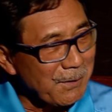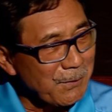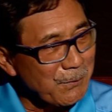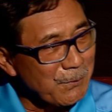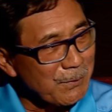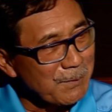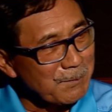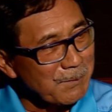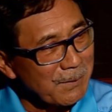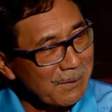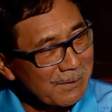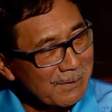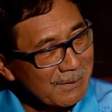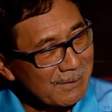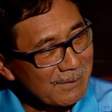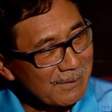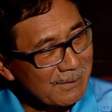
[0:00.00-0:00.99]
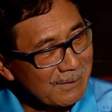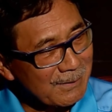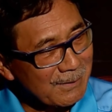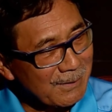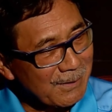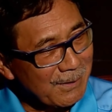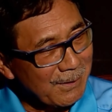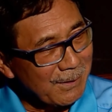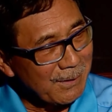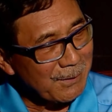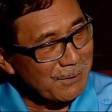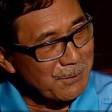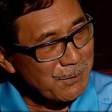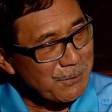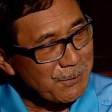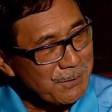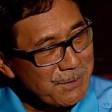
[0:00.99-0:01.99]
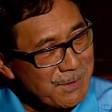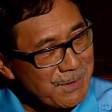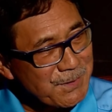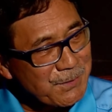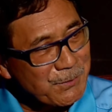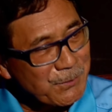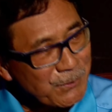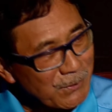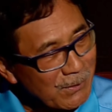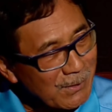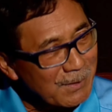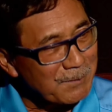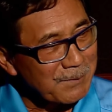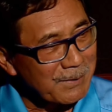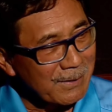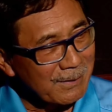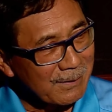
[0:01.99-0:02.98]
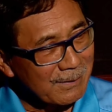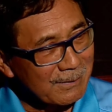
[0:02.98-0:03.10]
to America to destroy me.